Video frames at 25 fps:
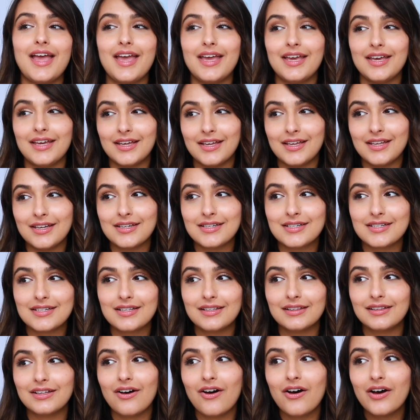and
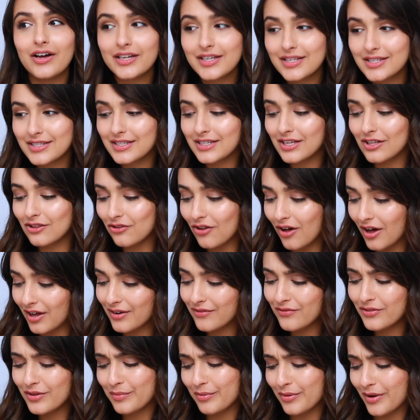honestly, a lot
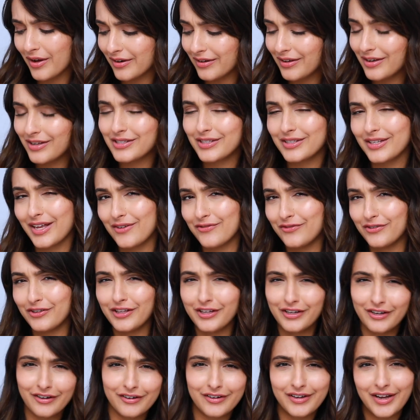of the products I feel
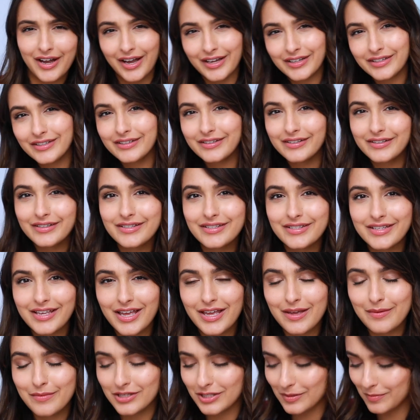like are kind of the
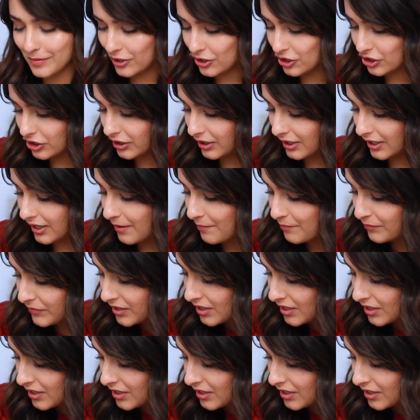same, especially